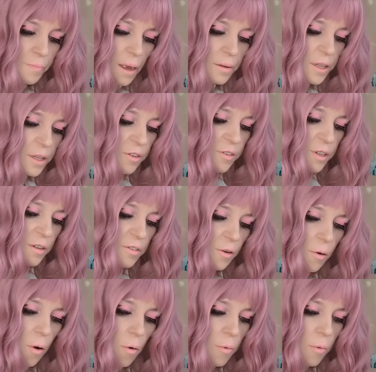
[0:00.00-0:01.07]
These things
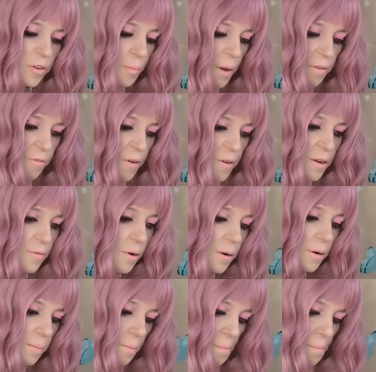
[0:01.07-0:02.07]
are always my favorite.